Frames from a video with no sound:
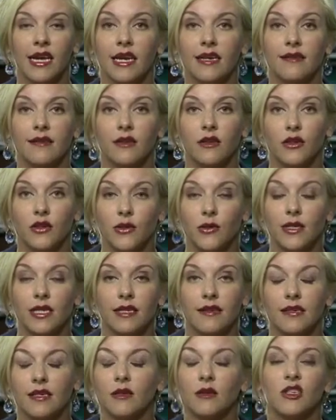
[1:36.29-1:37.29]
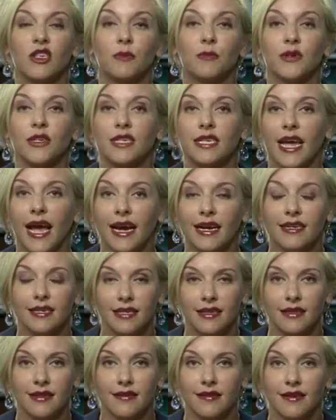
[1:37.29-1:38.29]
It's a duty to
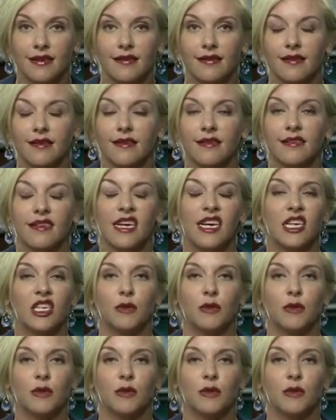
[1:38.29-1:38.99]
protect the citizens,